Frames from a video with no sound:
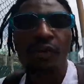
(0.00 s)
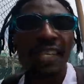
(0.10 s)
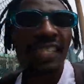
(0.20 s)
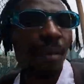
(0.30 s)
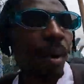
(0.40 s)

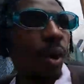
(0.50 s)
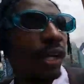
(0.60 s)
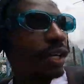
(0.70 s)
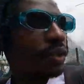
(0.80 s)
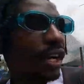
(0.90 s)
first time I'm
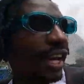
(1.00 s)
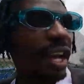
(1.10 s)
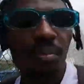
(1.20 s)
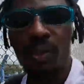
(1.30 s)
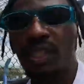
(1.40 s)
walking to an
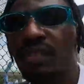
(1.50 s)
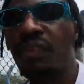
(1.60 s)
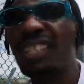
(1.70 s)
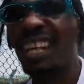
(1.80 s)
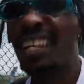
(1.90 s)
airport it
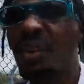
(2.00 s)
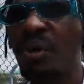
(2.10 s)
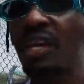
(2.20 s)
feels kind of